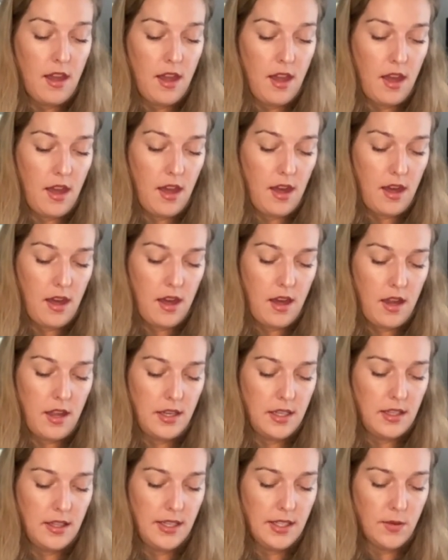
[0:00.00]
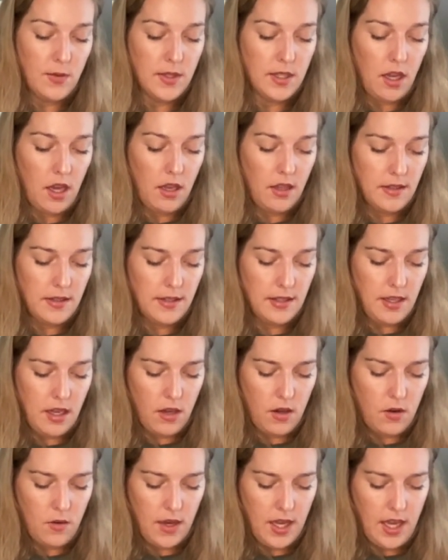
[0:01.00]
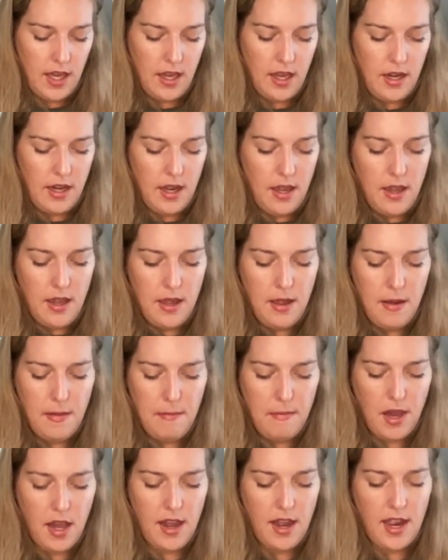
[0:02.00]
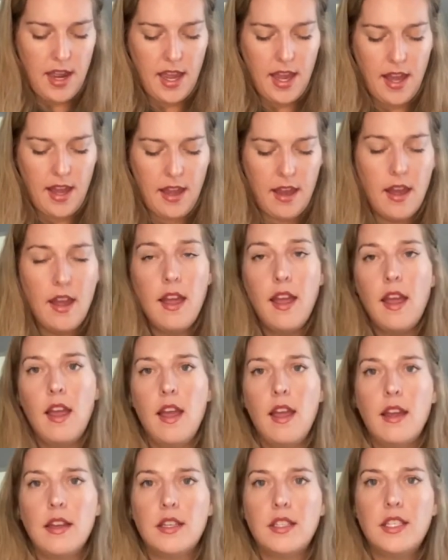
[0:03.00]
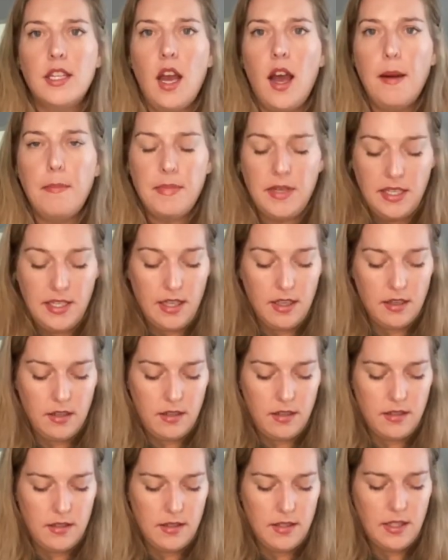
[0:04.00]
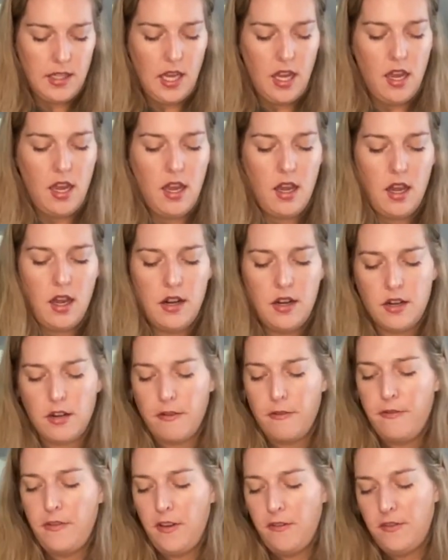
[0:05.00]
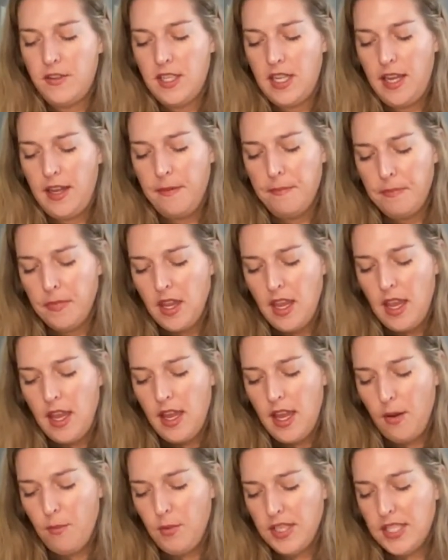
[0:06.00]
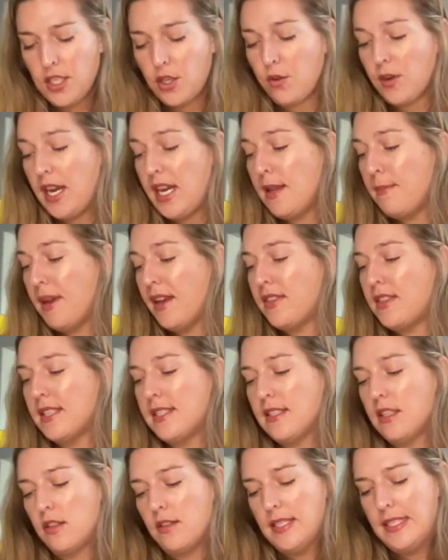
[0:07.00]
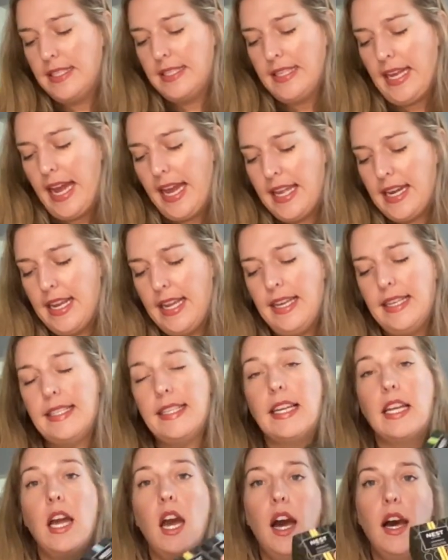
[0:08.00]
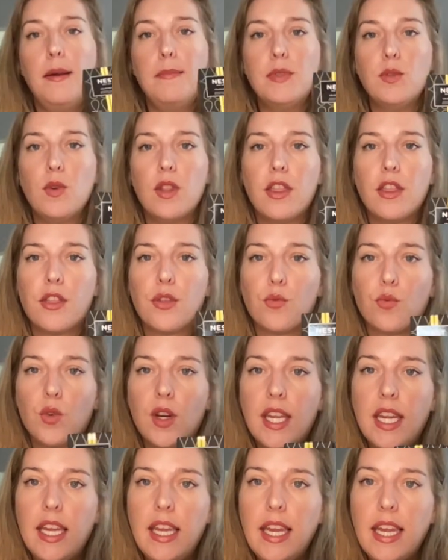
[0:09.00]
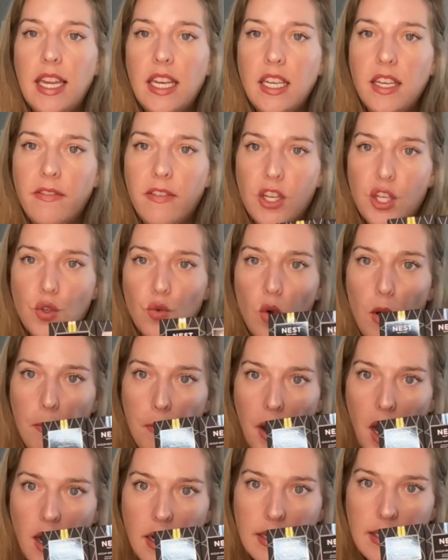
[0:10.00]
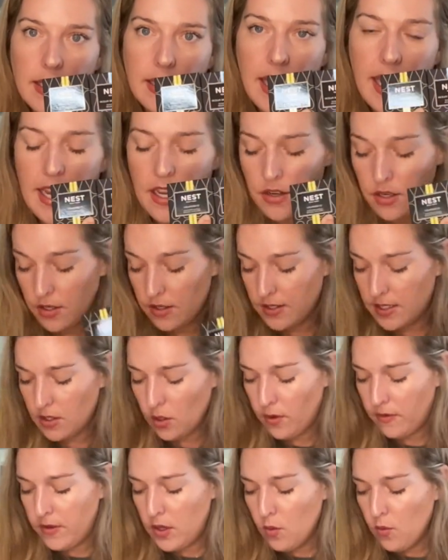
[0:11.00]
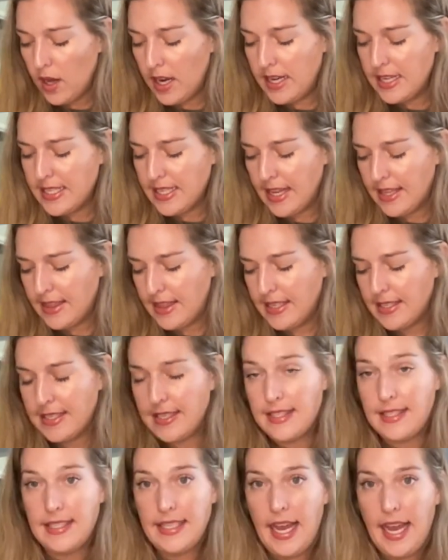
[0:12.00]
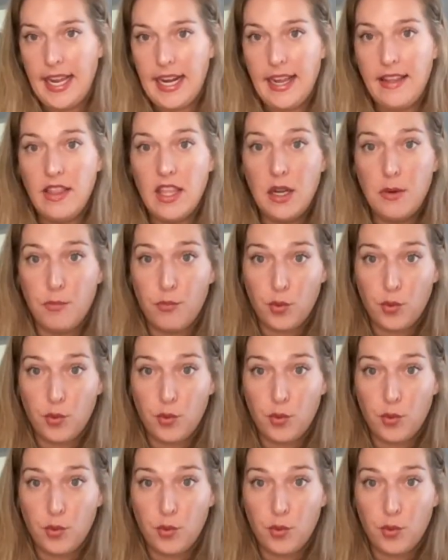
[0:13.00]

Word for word: And this was also in my top deals under 50. And what's great about this little set is it comes with three individual box candles. So if you wanted to get this set and then